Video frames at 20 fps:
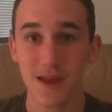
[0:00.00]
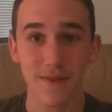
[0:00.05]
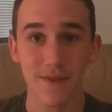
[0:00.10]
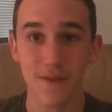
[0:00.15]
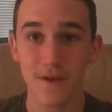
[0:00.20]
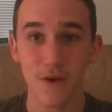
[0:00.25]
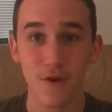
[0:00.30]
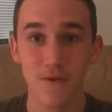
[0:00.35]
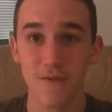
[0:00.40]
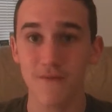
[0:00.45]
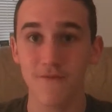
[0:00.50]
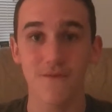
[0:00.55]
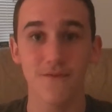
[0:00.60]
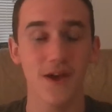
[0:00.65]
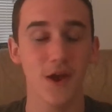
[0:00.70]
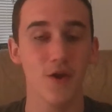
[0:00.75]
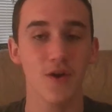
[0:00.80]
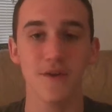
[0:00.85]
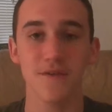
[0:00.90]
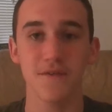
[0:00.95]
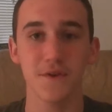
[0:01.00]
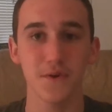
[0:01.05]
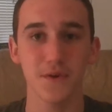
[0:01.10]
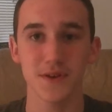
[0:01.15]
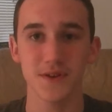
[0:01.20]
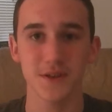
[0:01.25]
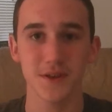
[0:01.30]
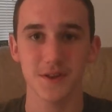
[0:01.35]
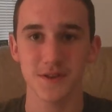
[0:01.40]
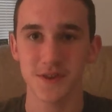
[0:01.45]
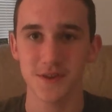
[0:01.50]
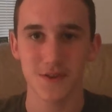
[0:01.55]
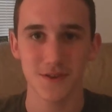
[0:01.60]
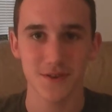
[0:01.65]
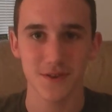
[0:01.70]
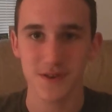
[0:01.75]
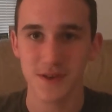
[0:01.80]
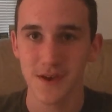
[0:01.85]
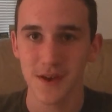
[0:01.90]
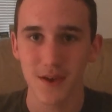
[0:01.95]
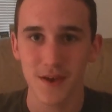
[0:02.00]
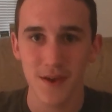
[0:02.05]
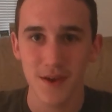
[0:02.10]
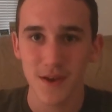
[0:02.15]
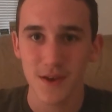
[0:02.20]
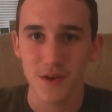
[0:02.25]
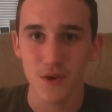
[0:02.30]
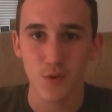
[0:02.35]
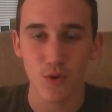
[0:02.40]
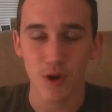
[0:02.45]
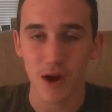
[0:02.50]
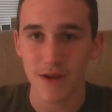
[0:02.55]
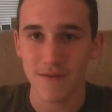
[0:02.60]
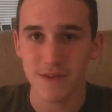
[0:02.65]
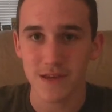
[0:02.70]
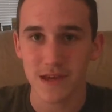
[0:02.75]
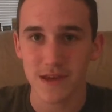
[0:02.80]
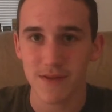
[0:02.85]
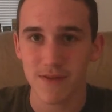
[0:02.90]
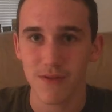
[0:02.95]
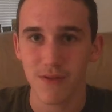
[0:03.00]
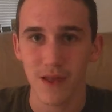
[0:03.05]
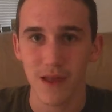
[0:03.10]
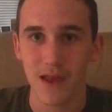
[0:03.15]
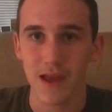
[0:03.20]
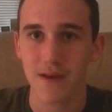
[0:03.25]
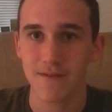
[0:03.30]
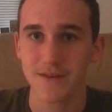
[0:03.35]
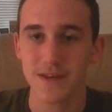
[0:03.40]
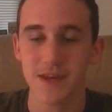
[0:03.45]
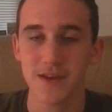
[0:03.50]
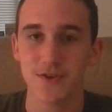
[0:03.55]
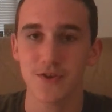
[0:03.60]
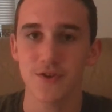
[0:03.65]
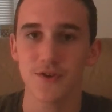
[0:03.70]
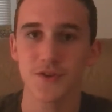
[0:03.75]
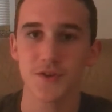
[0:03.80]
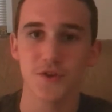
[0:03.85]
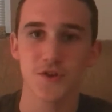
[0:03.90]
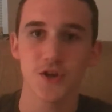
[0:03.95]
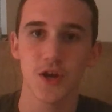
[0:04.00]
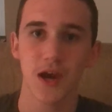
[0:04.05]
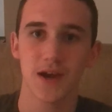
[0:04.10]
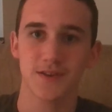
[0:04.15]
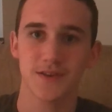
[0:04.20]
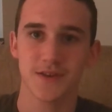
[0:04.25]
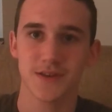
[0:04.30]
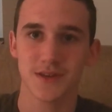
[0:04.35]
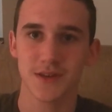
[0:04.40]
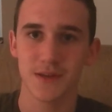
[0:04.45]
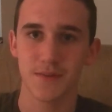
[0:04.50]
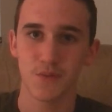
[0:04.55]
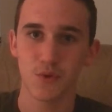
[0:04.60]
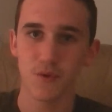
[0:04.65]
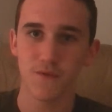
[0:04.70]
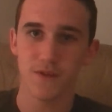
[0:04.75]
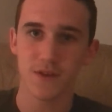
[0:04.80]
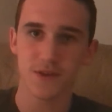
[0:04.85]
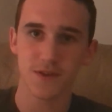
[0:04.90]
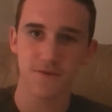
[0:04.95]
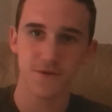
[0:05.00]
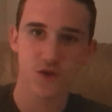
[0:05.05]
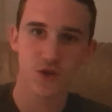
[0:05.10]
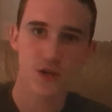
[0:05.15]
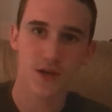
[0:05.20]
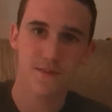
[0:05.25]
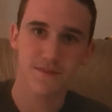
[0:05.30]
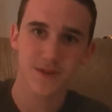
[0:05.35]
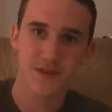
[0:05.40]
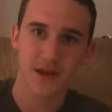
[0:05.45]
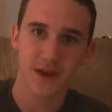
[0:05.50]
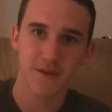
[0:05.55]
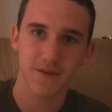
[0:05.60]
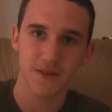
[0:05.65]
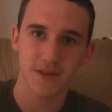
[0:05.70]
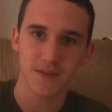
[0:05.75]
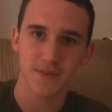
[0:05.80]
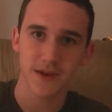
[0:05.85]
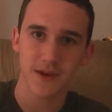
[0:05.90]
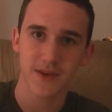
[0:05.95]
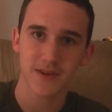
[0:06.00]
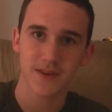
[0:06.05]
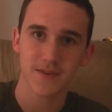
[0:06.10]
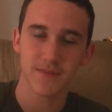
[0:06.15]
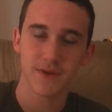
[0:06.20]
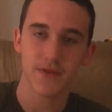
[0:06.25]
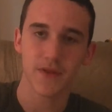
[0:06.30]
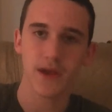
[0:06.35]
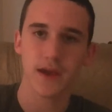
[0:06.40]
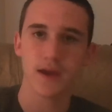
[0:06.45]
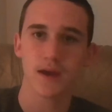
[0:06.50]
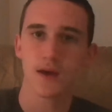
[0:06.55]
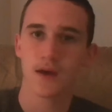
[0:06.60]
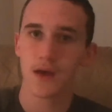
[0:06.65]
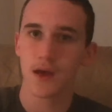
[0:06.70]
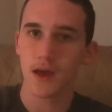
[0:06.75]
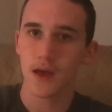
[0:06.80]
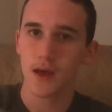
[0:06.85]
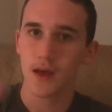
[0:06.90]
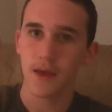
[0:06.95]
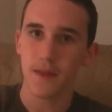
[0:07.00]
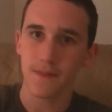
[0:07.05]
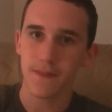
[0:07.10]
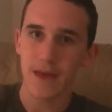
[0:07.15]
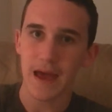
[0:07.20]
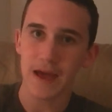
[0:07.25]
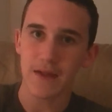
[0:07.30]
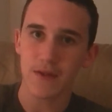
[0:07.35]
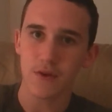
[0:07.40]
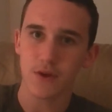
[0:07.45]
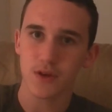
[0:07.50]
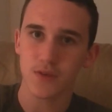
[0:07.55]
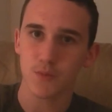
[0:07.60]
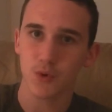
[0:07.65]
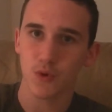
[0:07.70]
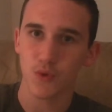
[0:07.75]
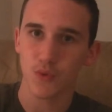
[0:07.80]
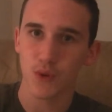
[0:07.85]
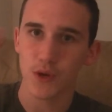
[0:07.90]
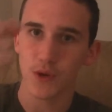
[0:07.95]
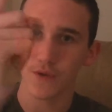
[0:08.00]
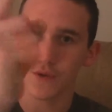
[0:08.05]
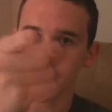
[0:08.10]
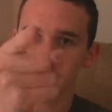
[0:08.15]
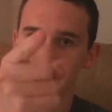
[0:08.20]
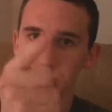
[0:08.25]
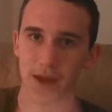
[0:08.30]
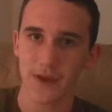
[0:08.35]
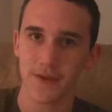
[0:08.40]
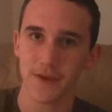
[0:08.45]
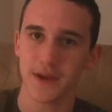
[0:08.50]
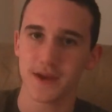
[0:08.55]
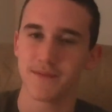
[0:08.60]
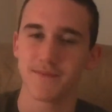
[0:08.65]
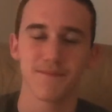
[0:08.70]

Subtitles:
There are very few instances to where I've said, like, I've seen shots in movies of ships out in space and been like, that looks more real than Alien.